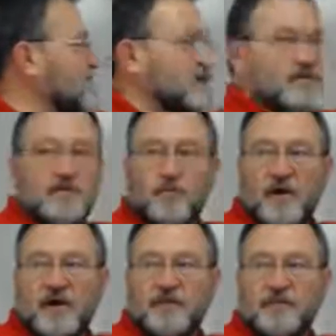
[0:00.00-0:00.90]
acid.
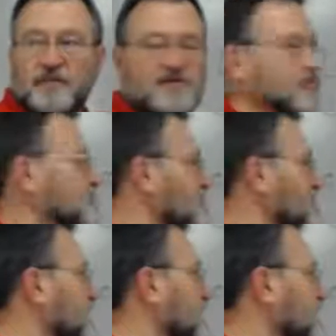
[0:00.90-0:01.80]
Why? Because when it
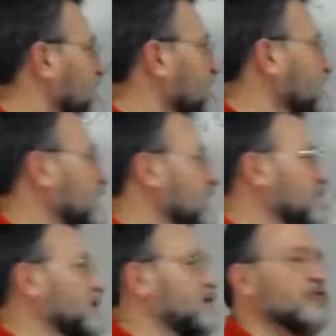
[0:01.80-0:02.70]
moves from here to here,
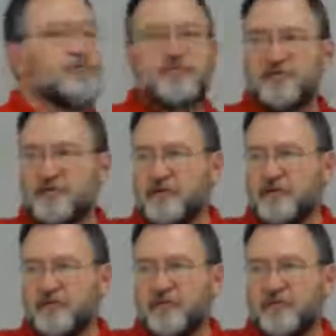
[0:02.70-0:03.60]
it's going to lose
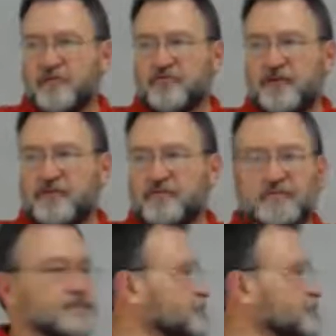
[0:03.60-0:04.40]
the proton.